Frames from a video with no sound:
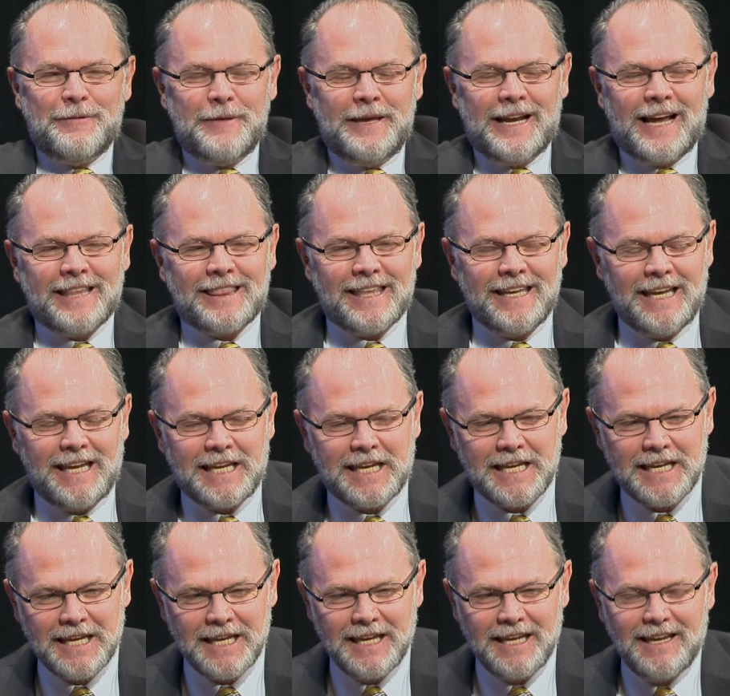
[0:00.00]
I mean, I think
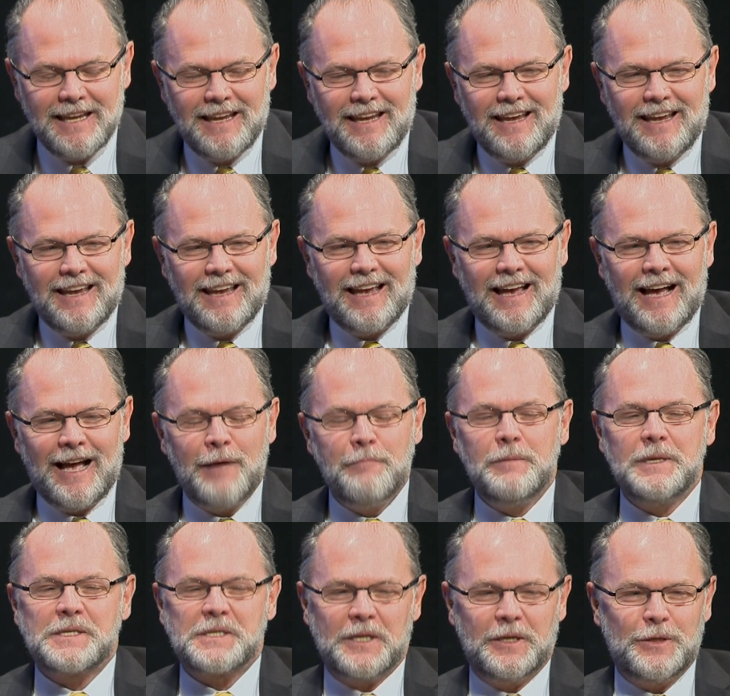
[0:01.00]

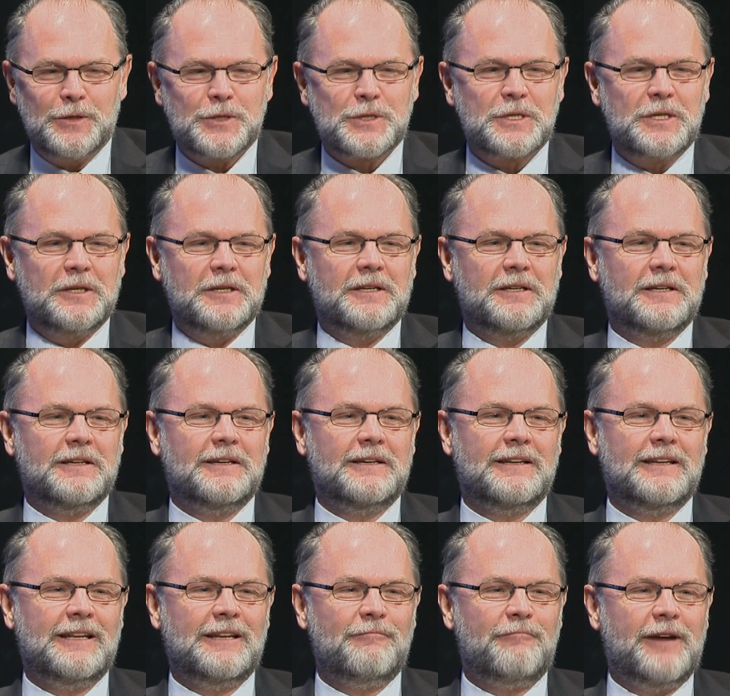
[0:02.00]
I'm
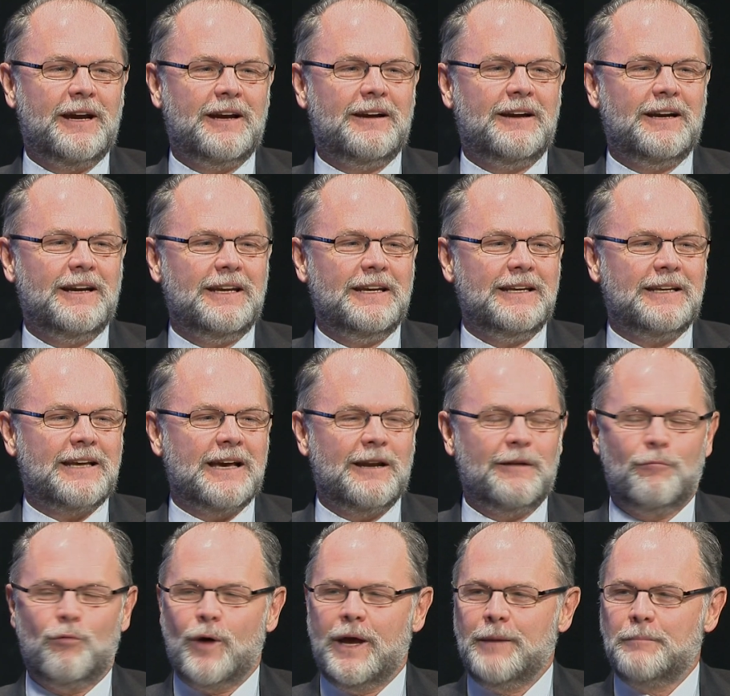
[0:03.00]
misunderstood in very kind
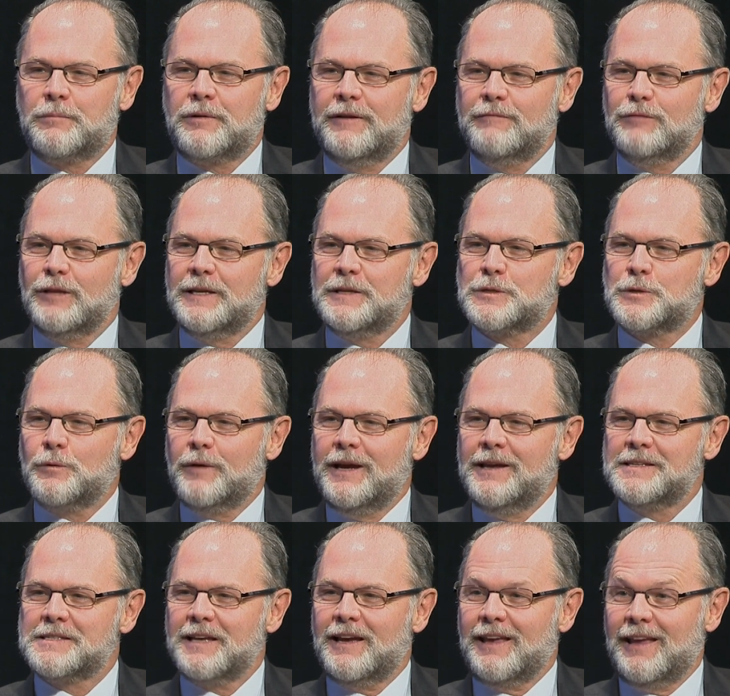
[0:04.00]
of white privileged
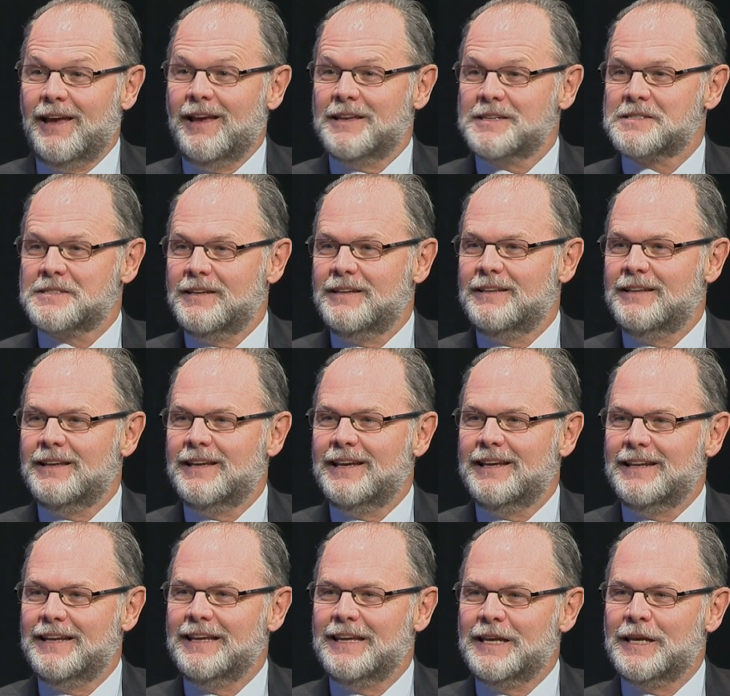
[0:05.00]
ways, I guess. And,
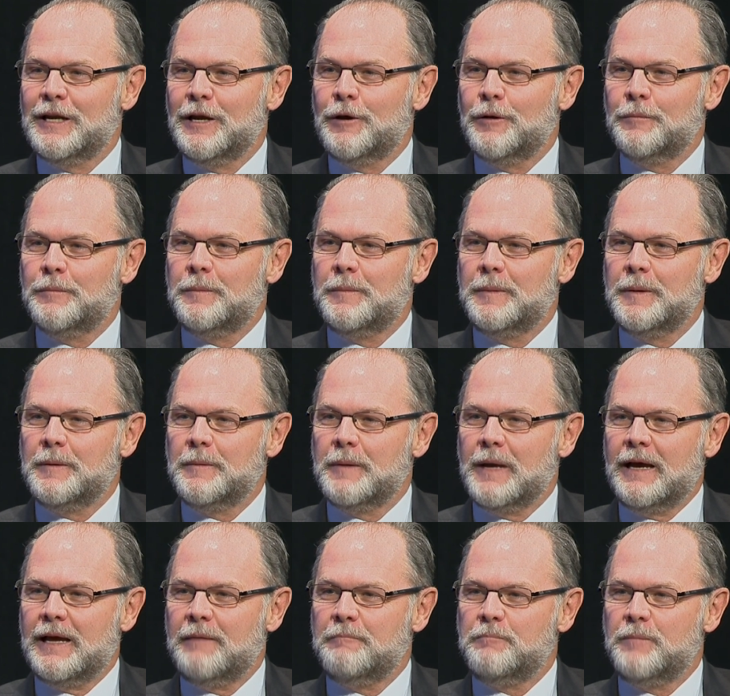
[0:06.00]
mm-hmm. that, you know,
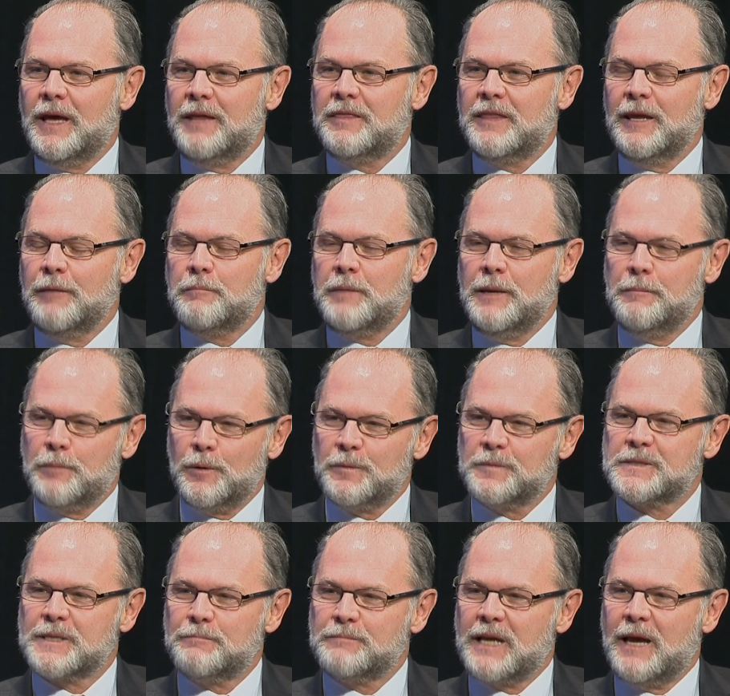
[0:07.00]
I, I, think
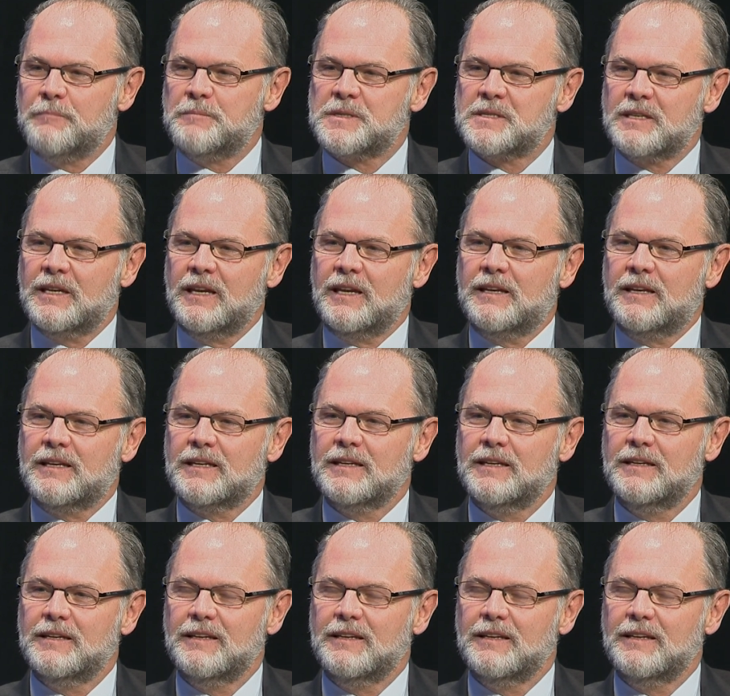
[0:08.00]
people sometimes think